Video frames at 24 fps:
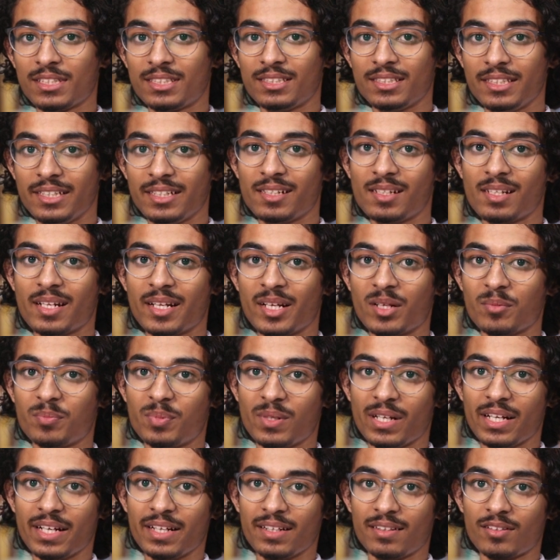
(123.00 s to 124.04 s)
this needle and a
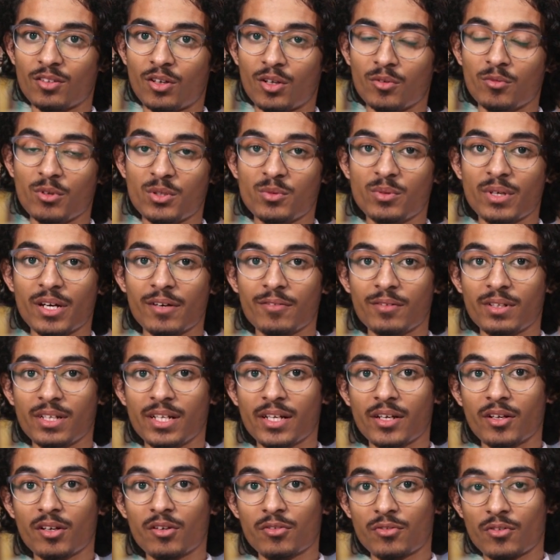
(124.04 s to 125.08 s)
plate on which we have a
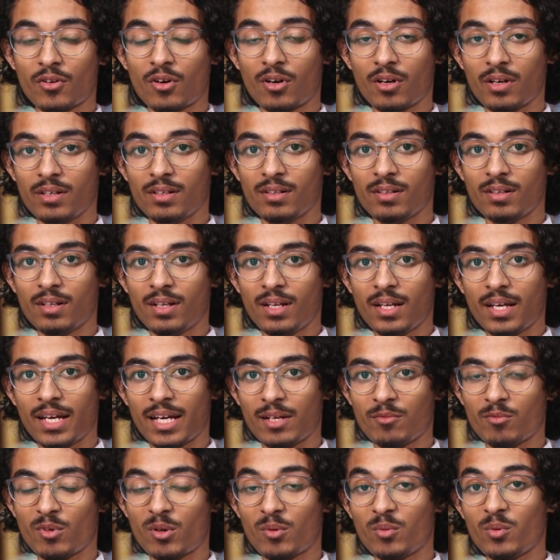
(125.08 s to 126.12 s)
layer of oil,
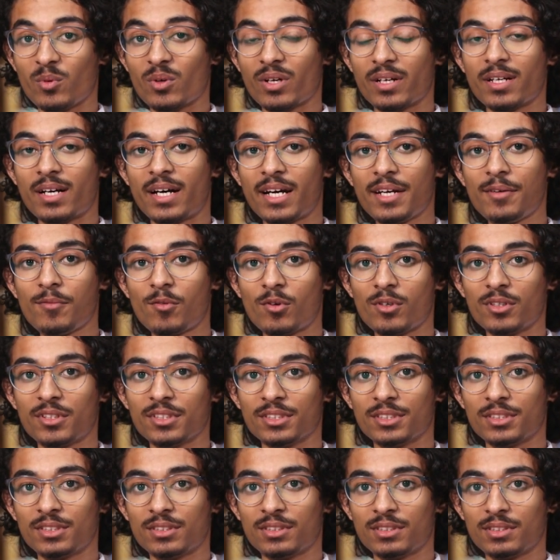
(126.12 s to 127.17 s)
and when we run a high
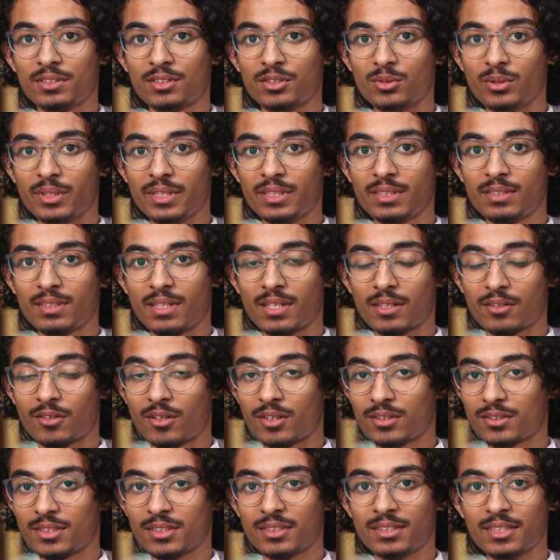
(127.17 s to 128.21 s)
voltage through it
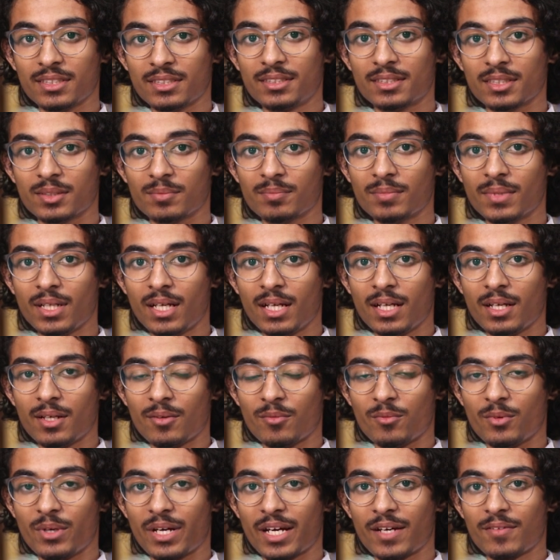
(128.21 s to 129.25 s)
across the system,
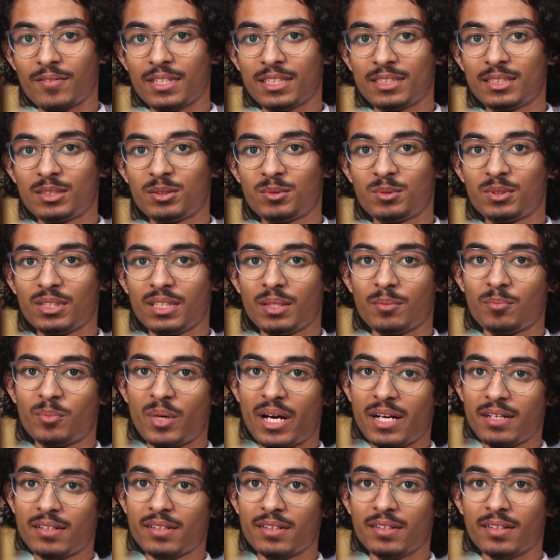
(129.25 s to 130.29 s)
we have this
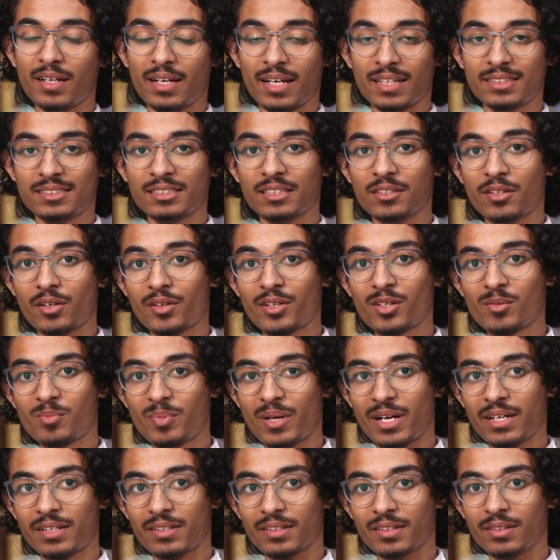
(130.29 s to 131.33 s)
pattern, a hexagonal
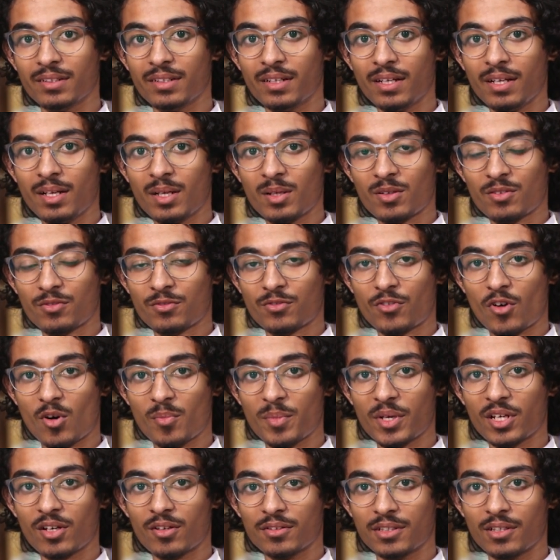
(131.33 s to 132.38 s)
pattern,
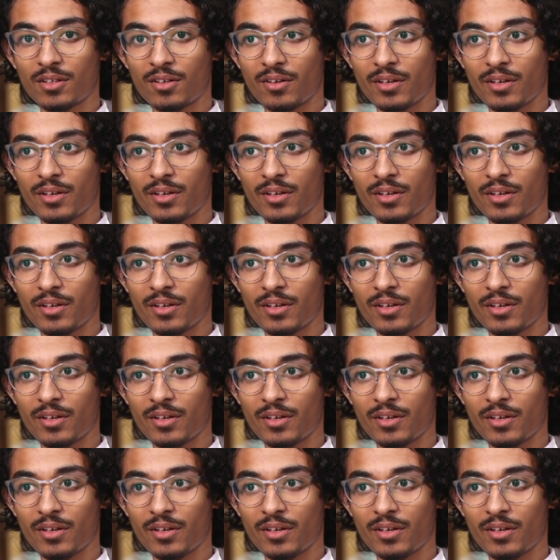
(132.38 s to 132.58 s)
forming on the